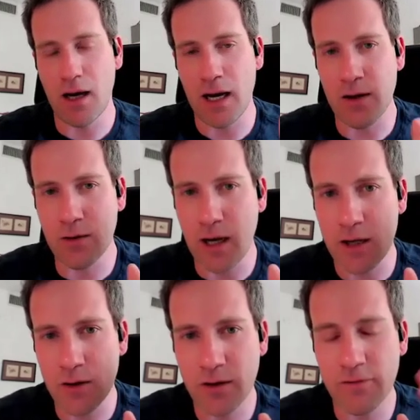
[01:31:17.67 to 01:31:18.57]
I don't
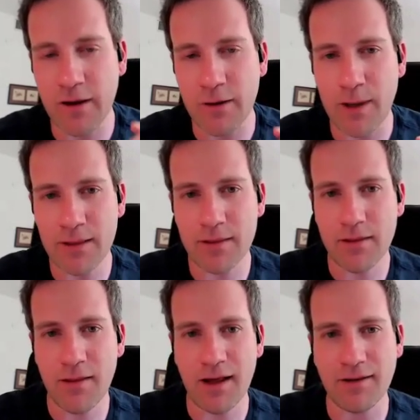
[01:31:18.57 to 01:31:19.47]
know if I made
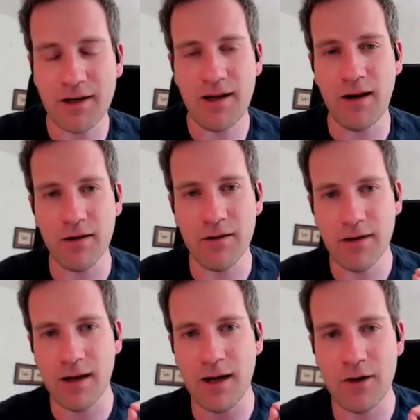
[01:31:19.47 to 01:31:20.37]
that clear,
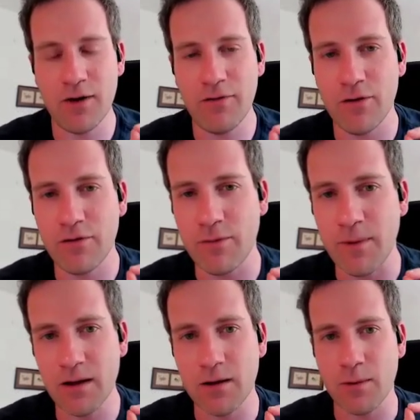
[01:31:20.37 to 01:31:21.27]
and I don't know if you're
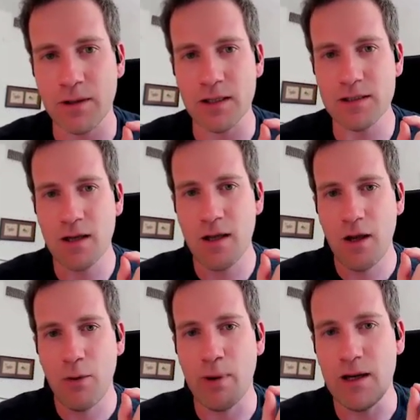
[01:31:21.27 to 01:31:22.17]
familiar with this,
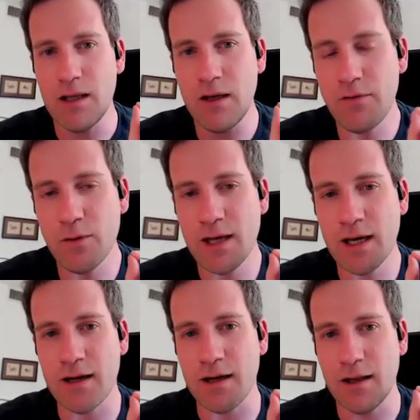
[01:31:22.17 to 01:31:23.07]
but if you get
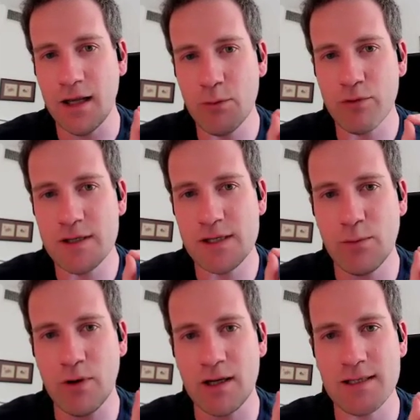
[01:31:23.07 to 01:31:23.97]
an
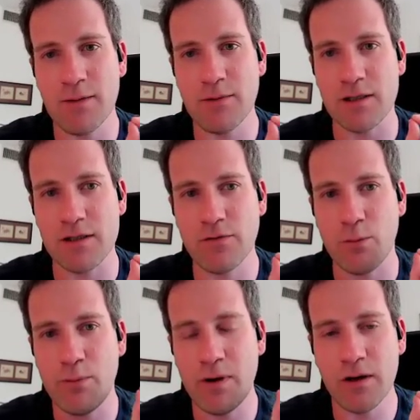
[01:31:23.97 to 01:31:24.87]
in-principle acceptance
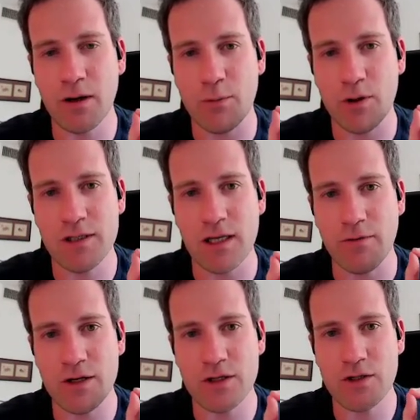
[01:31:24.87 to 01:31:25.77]
from peer community and
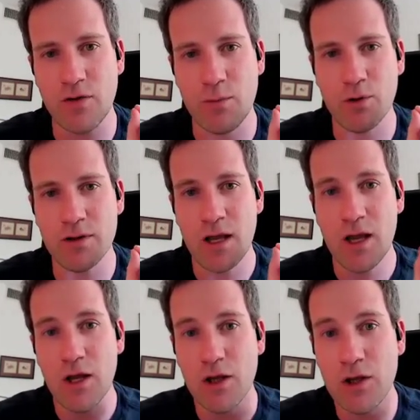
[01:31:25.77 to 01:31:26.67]
register report,
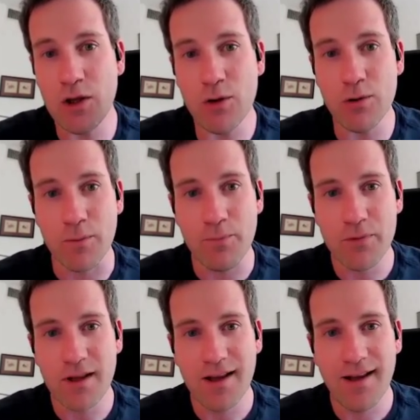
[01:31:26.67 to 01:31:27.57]
you,
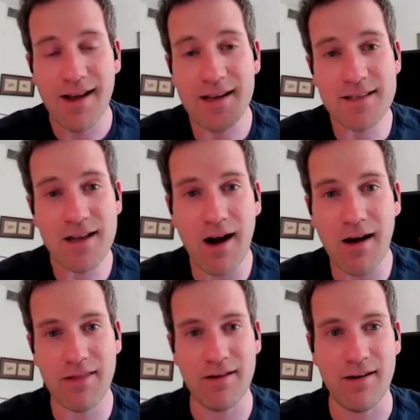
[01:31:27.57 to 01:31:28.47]
as the
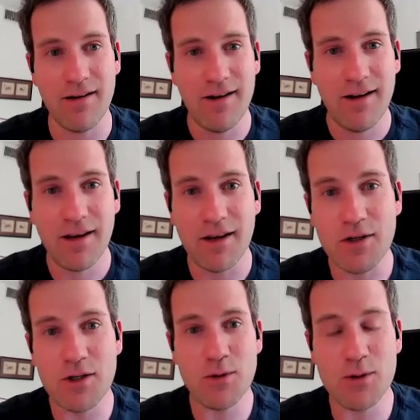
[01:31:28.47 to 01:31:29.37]
author, can
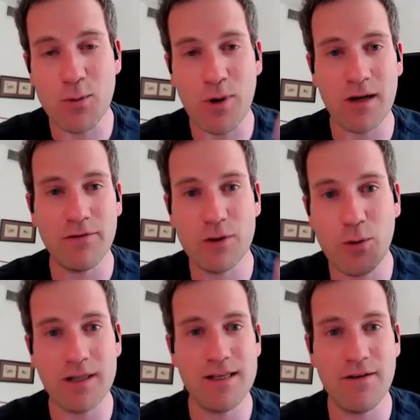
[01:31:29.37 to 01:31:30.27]
choose one of
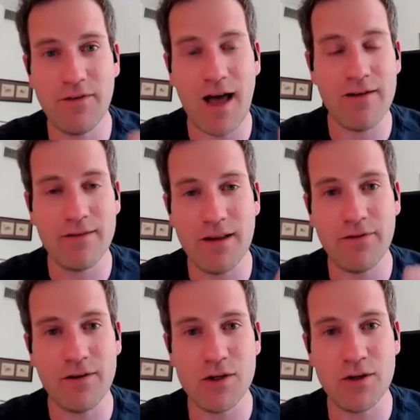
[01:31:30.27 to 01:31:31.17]
25
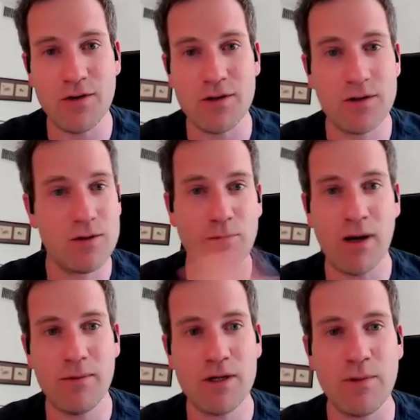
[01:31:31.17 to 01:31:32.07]
different journals to
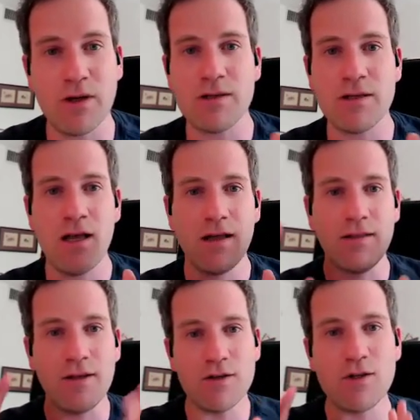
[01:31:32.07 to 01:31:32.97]
publish, because these